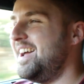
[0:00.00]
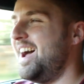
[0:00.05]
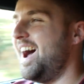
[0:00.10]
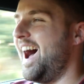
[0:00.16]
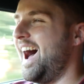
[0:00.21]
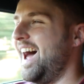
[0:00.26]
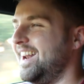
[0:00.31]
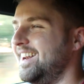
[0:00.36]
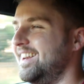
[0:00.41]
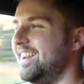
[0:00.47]

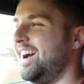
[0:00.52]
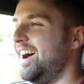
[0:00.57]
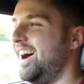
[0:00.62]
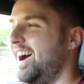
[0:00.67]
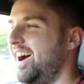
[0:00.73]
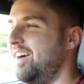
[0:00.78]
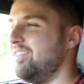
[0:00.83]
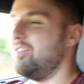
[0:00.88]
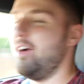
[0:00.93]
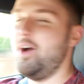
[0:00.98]

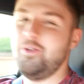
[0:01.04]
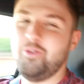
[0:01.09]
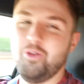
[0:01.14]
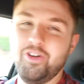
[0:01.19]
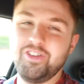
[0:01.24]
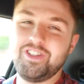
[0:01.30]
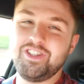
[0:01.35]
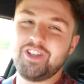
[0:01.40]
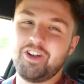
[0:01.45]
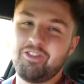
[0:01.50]
and road
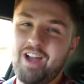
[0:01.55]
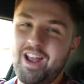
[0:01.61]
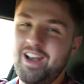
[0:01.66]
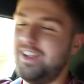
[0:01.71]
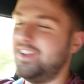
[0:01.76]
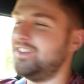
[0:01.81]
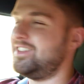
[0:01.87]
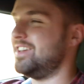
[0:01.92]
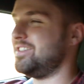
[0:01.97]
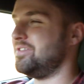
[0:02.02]
noise is
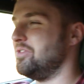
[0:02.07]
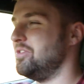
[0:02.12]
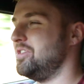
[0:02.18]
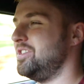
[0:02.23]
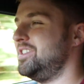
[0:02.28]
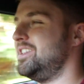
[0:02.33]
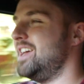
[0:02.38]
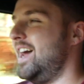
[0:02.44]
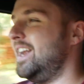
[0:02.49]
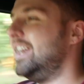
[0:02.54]
horrendous, as I've already
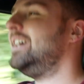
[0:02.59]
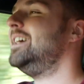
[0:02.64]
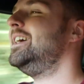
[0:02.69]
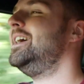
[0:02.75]
said.